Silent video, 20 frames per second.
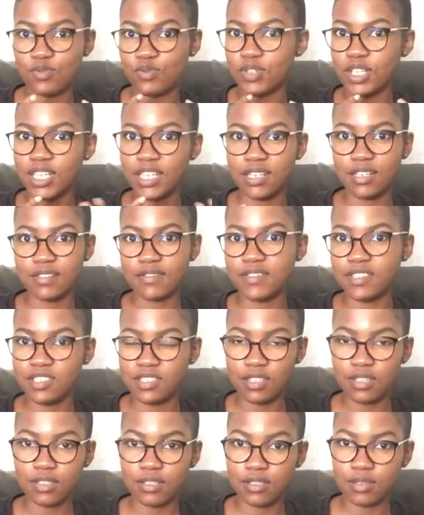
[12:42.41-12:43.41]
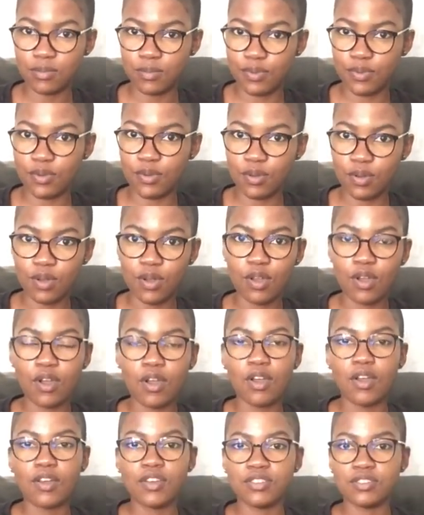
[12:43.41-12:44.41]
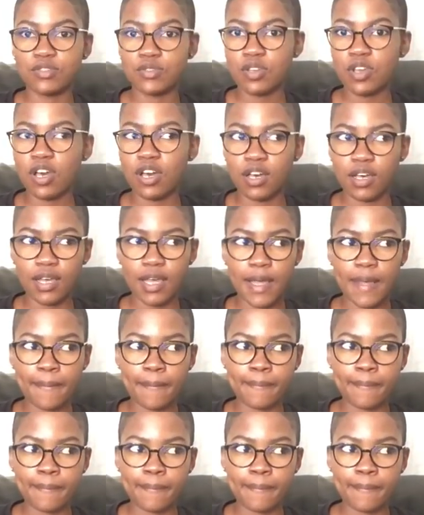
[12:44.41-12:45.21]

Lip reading: really loved each other, bro. So yeah,